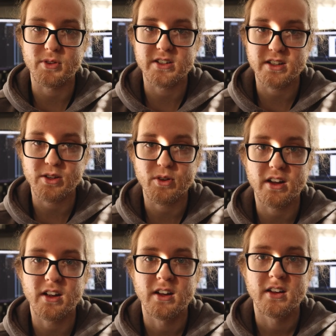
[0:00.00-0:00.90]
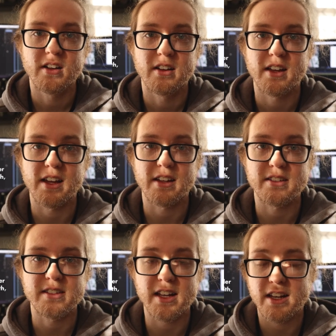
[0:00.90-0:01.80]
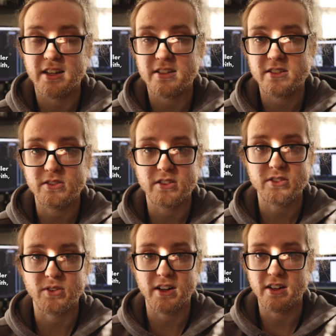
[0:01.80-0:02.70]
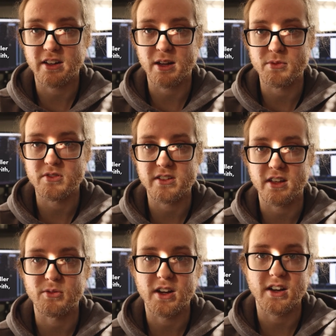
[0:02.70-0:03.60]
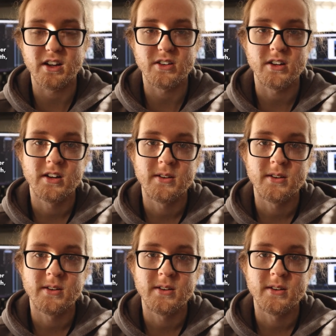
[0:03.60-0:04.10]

much anyway, and 1080 still looks great, like I'm using it right now.